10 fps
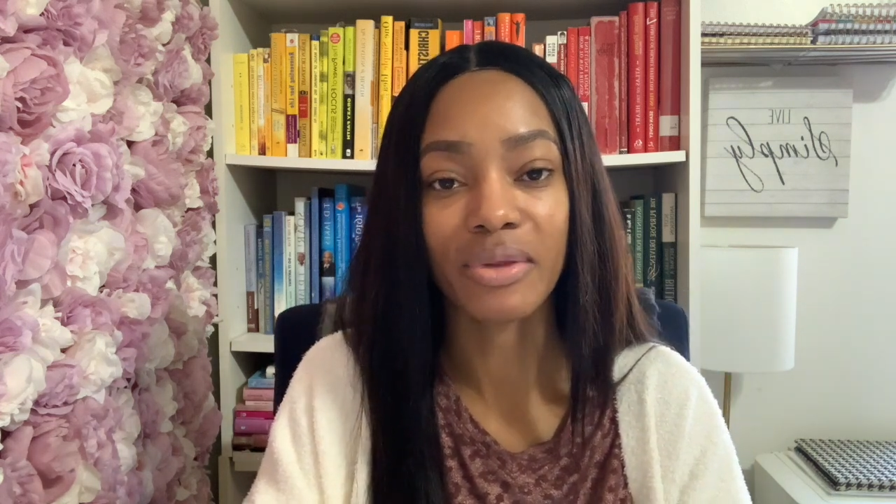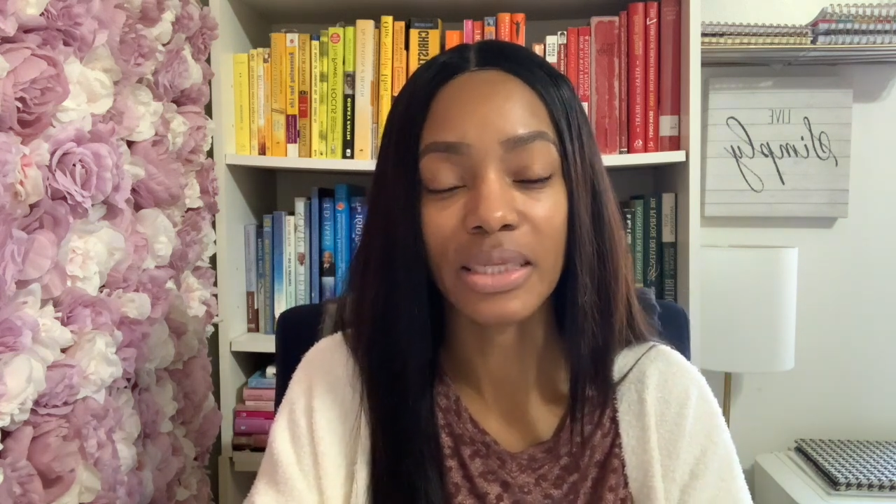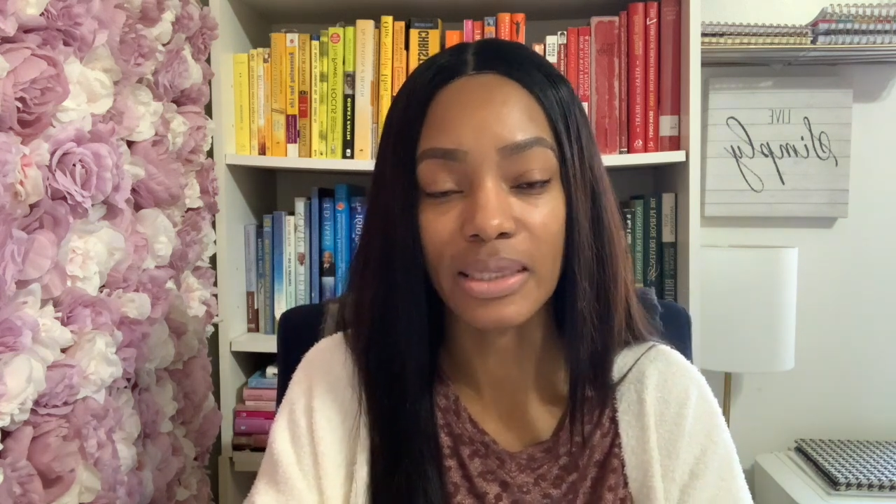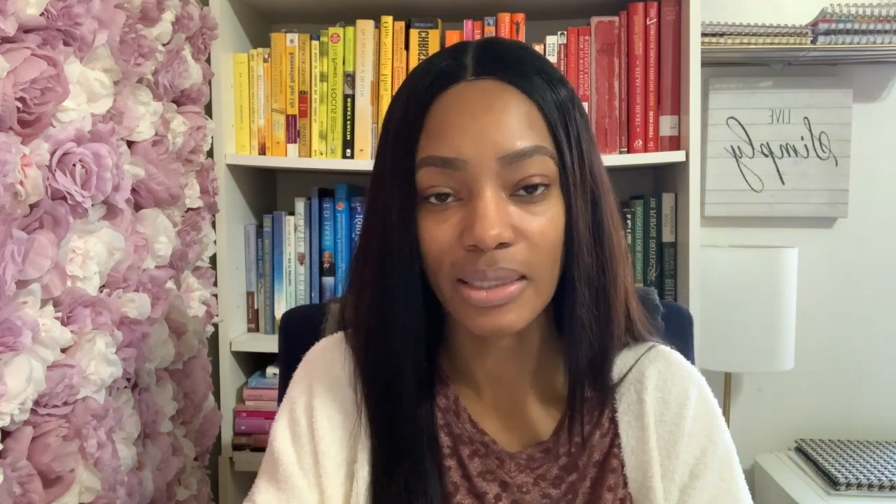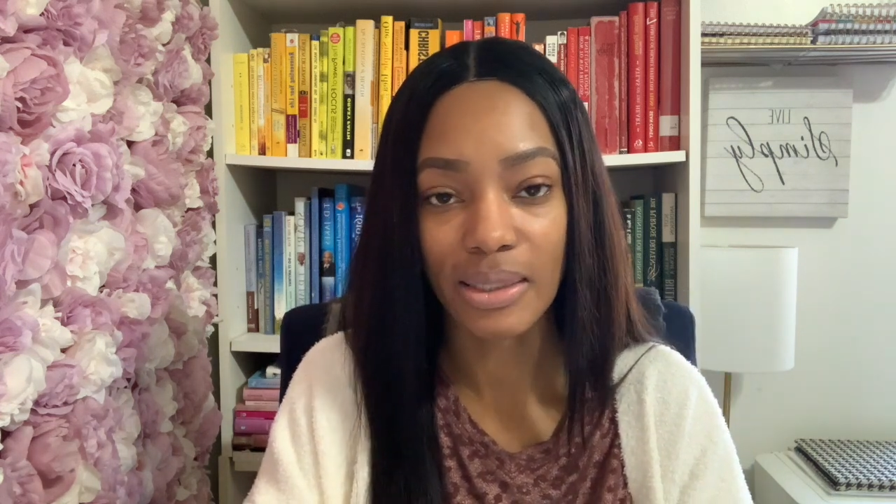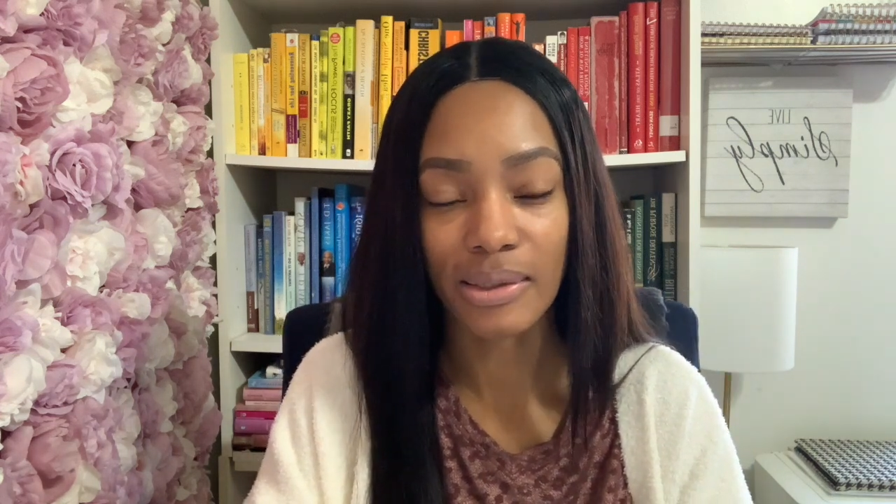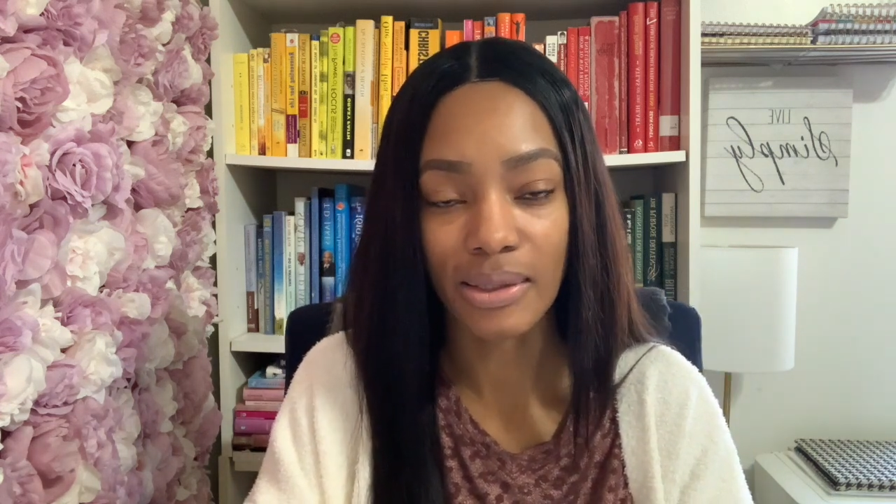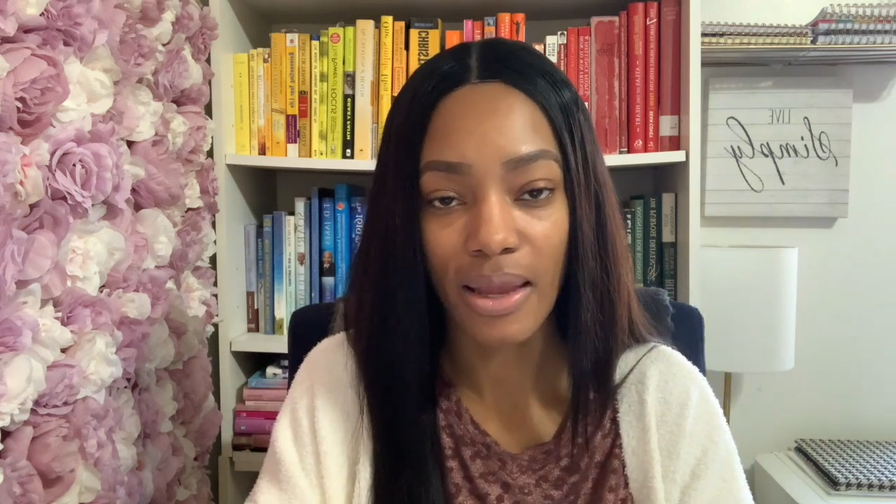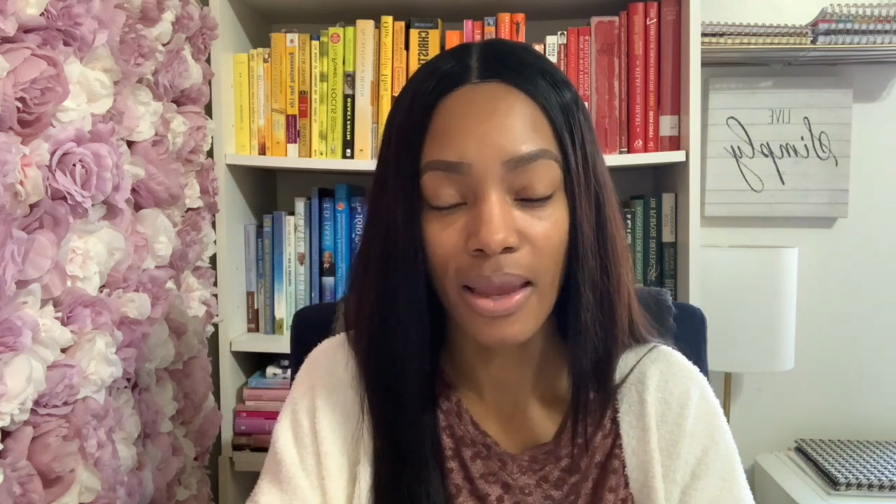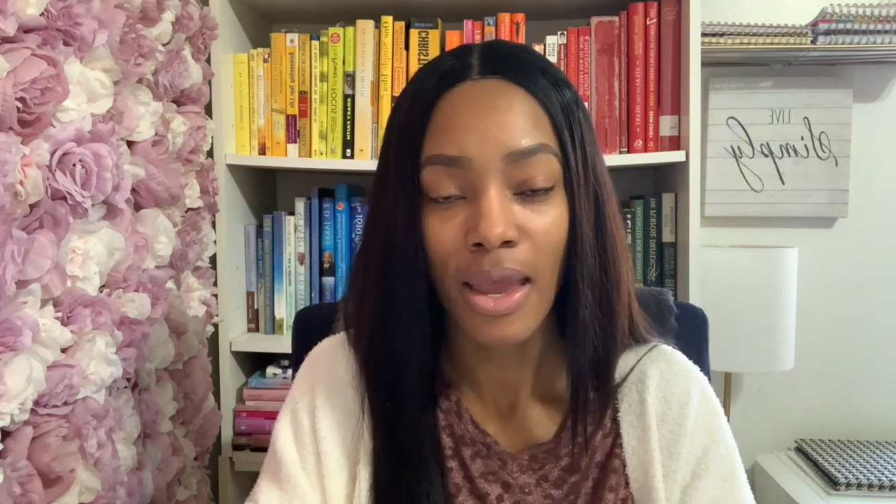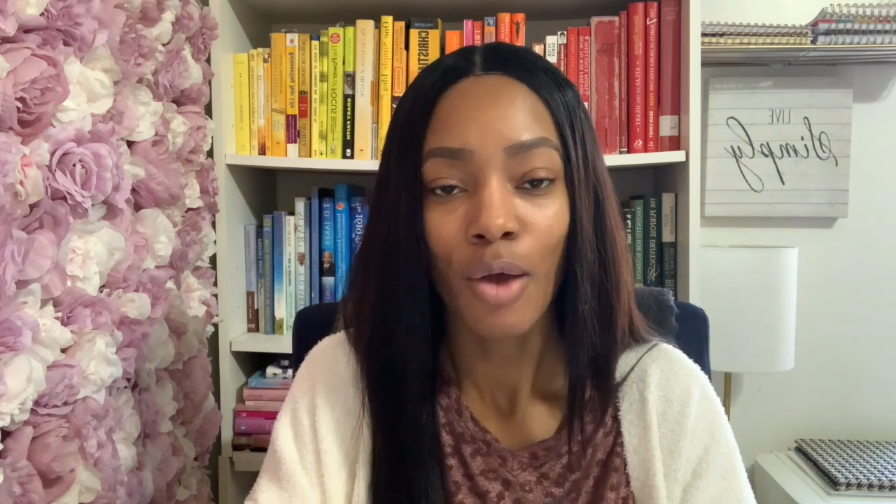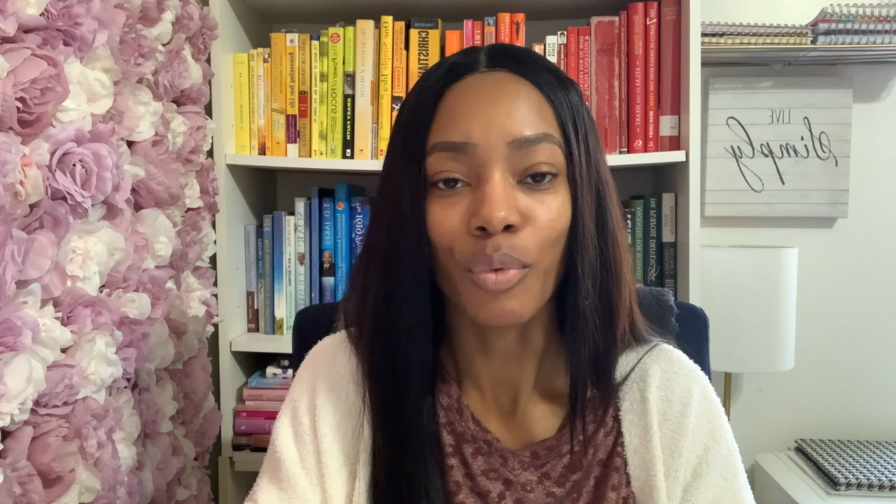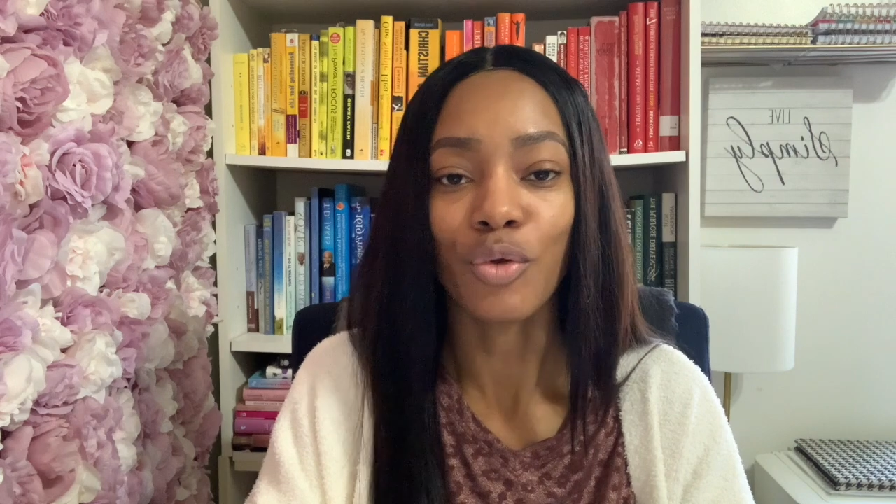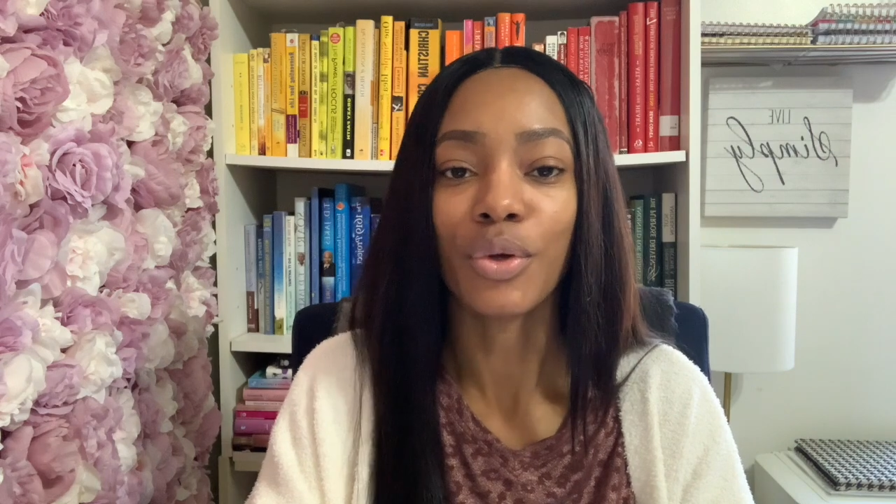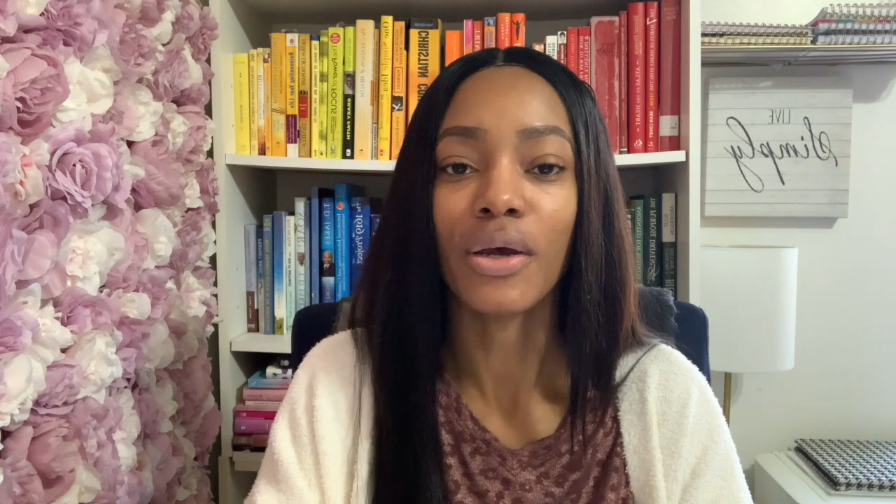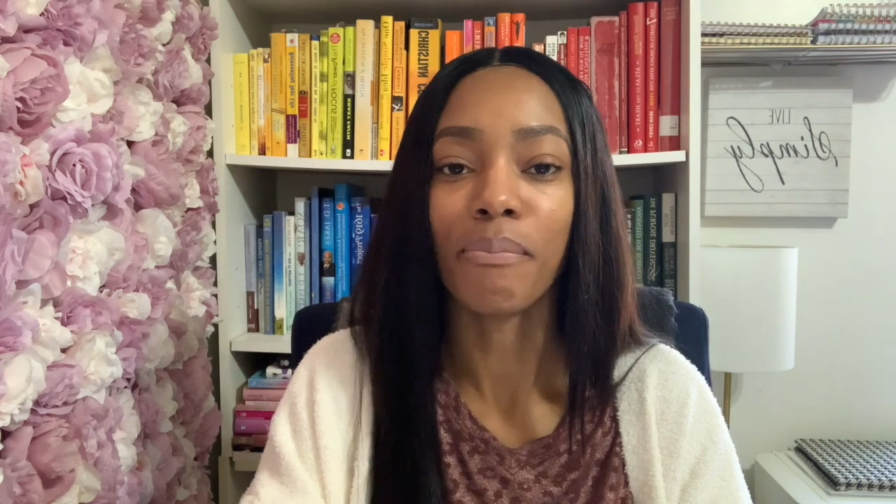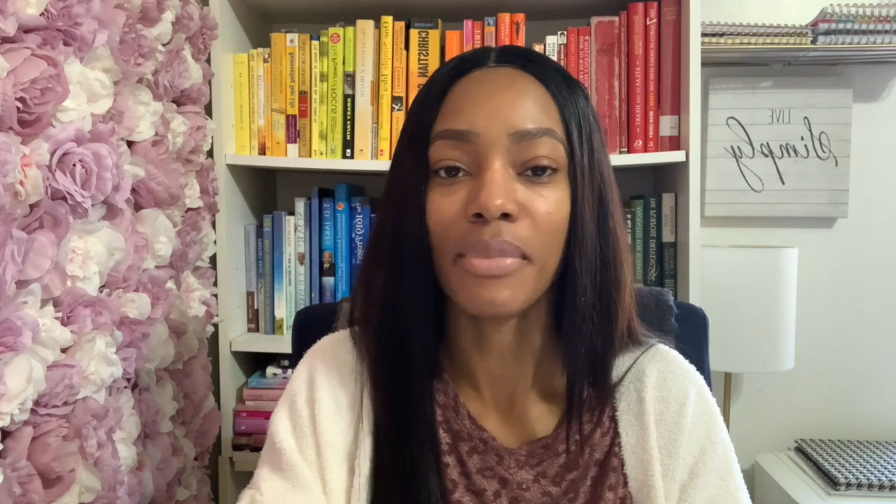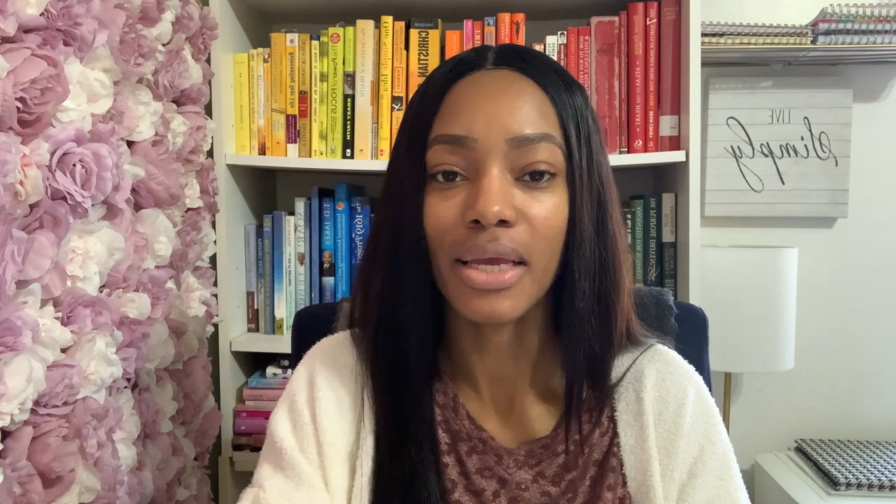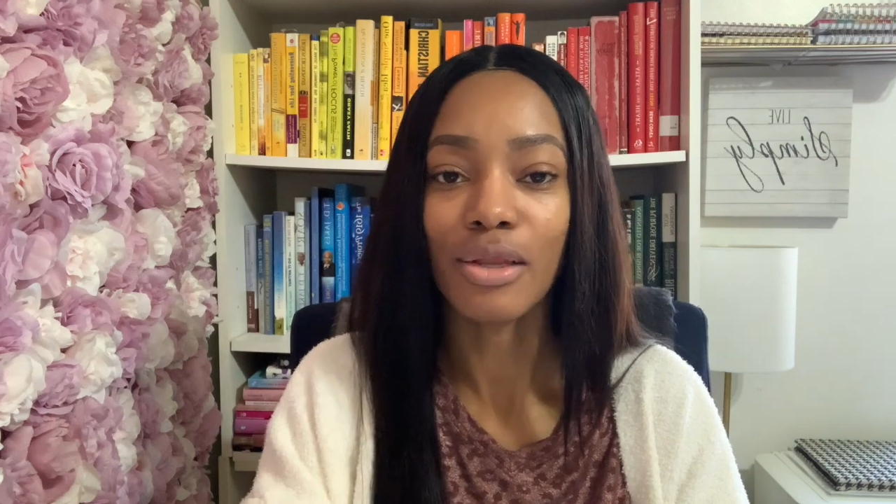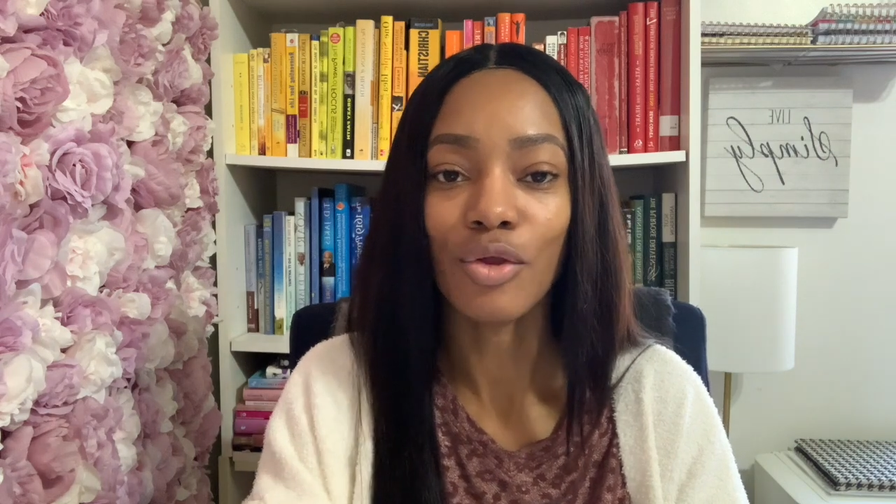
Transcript: he says that when you commit